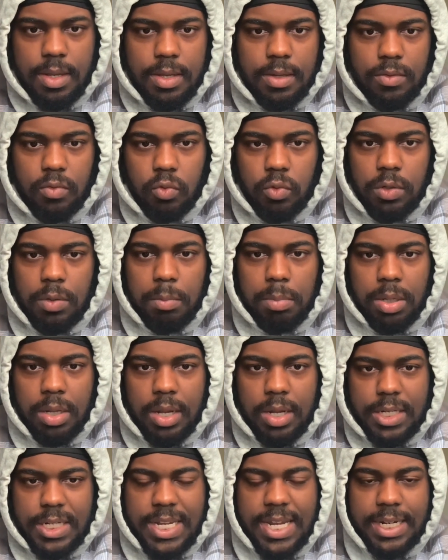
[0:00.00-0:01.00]
doing the
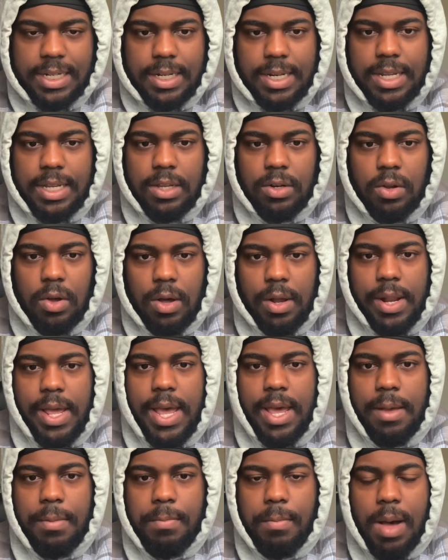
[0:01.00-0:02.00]
blood technique and all
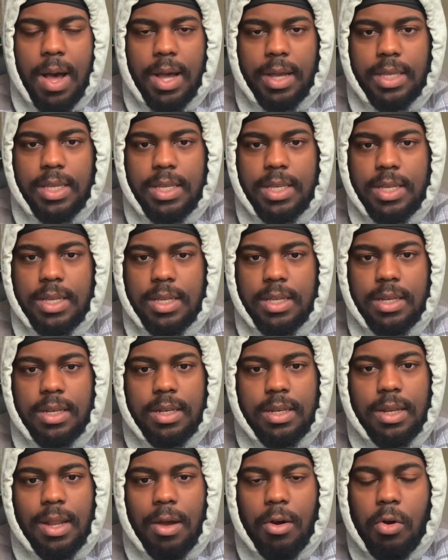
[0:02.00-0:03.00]
that. Maki
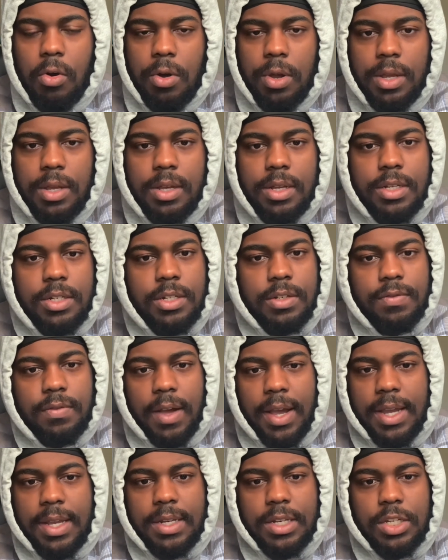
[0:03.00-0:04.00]
and Naoya just
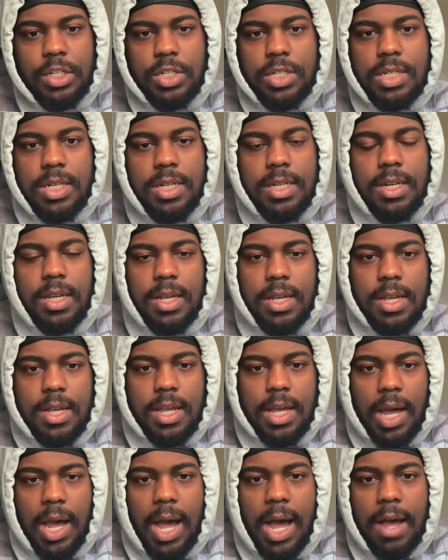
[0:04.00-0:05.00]
fighting and shit.
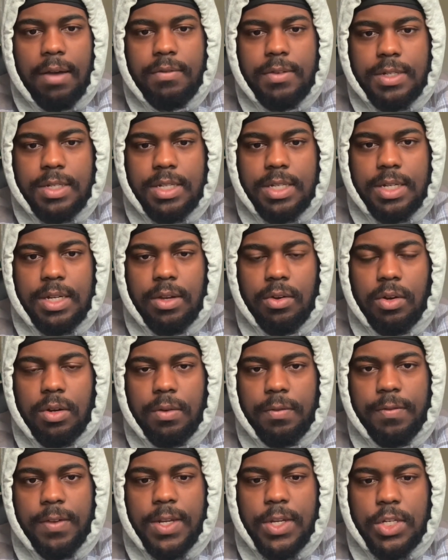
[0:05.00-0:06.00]
Obviously they're
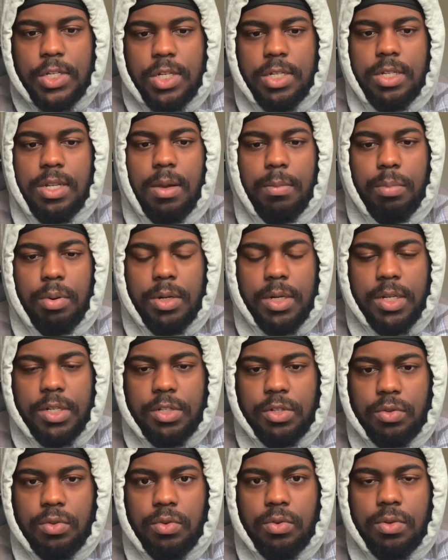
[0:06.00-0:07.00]
gonna finish this up pretty
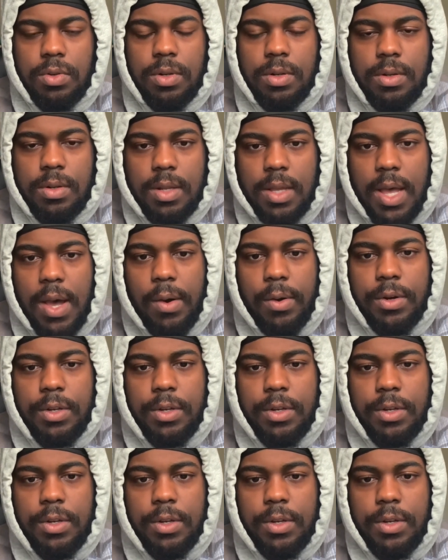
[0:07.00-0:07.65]
soon, I would